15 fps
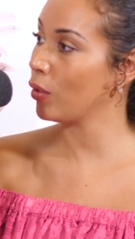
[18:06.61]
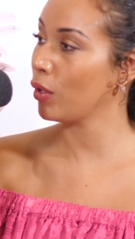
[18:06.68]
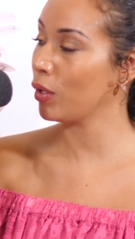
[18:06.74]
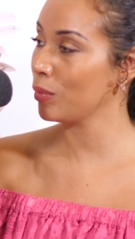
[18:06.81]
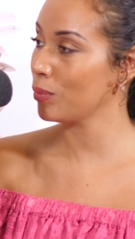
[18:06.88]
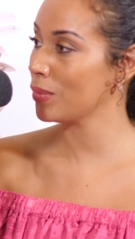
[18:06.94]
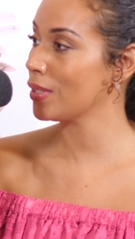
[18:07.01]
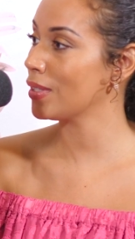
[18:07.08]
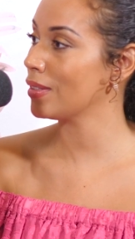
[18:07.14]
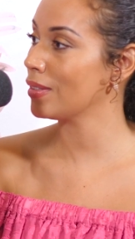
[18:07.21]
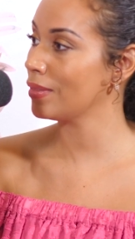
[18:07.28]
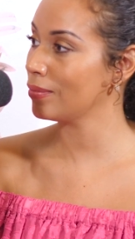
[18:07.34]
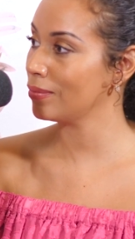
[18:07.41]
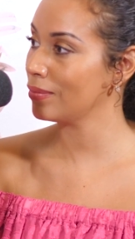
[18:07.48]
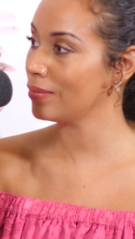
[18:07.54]
arms
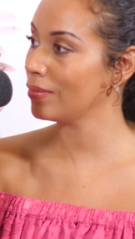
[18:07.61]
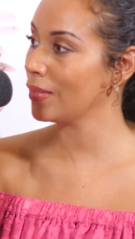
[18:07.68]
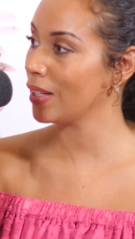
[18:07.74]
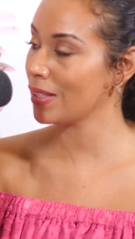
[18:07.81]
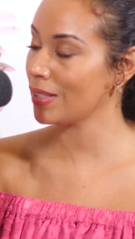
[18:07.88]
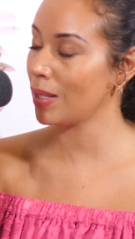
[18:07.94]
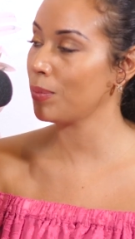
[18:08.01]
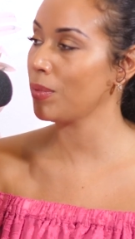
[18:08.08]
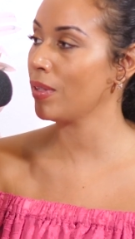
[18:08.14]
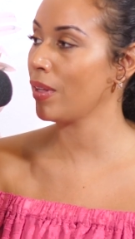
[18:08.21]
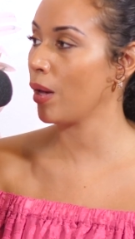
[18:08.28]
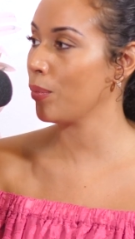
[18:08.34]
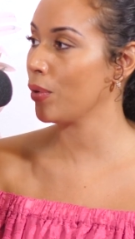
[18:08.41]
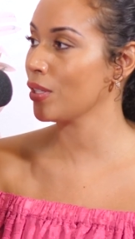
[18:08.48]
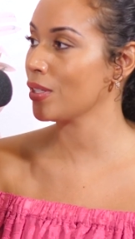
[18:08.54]
accepted
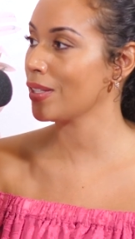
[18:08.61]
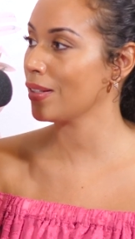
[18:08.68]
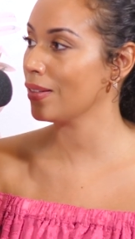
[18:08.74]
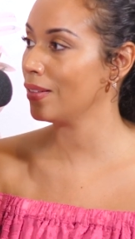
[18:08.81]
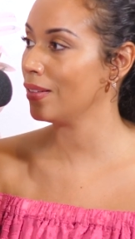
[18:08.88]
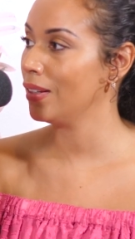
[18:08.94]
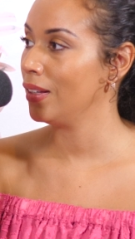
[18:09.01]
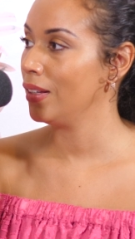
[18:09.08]
that person.